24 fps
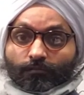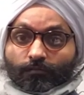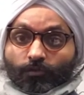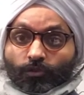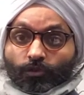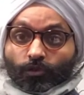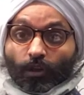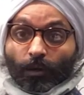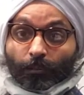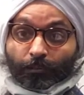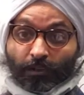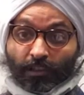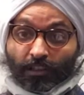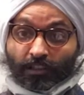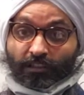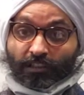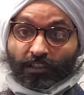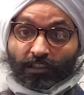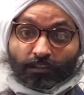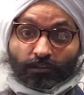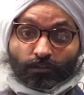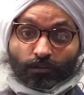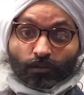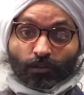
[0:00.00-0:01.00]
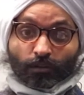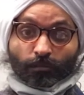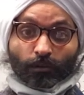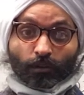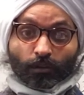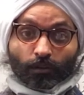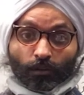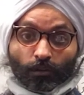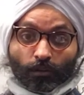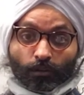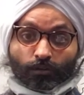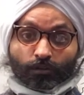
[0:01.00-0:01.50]
So I'm going to teach you about
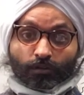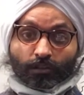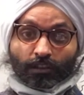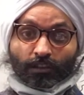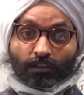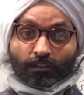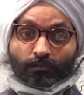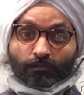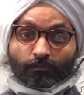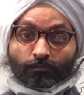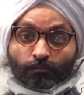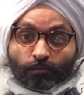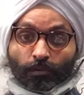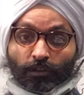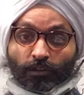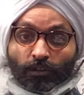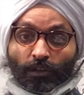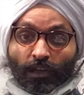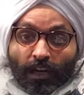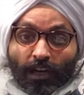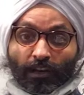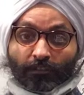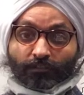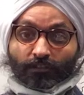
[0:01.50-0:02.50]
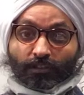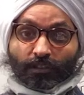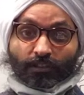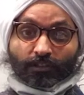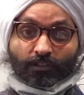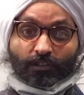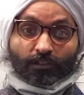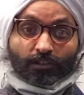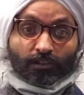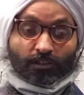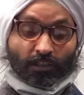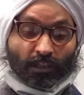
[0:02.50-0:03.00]
coaching, but you have to
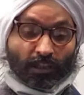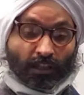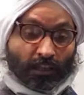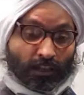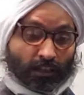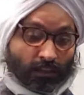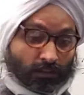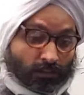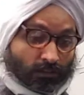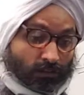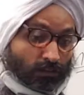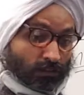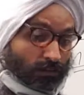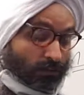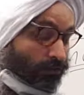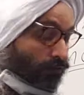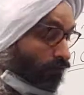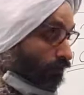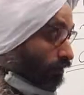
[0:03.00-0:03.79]
understand